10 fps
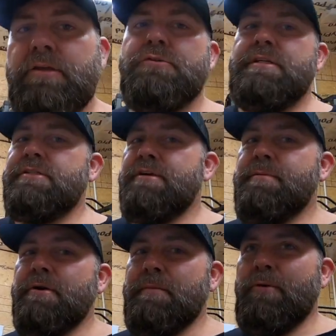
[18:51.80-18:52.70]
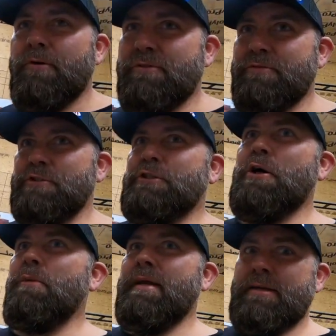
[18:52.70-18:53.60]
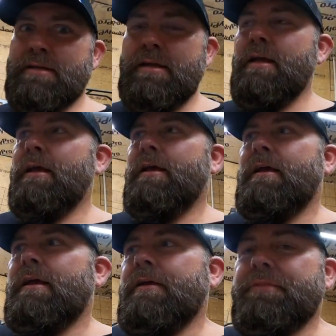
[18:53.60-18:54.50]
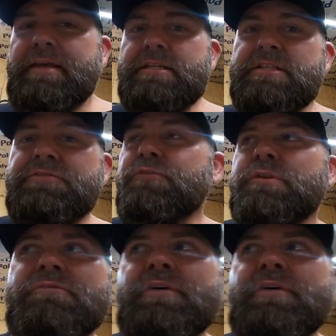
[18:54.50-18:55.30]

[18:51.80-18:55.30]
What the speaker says: Thank you, CJ Pony Parts, for showing. This is for